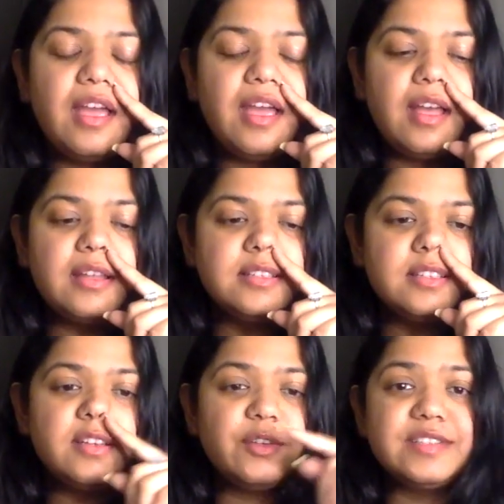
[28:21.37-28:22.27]
And
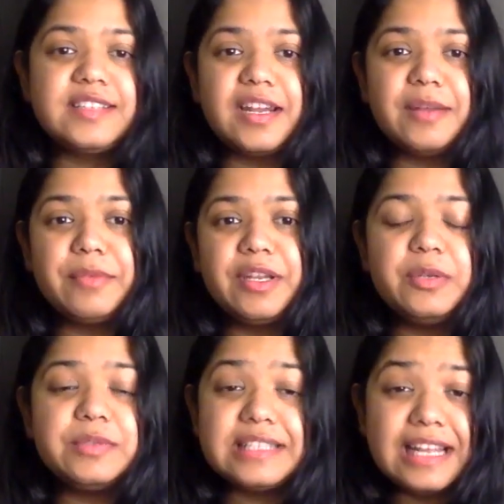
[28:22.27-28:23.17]
you can sign up my
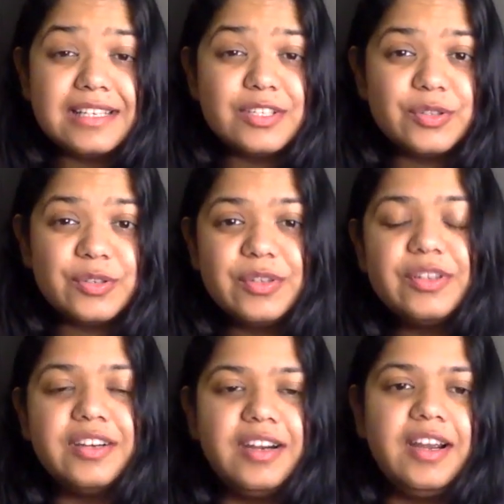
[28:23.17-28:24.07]
newsletter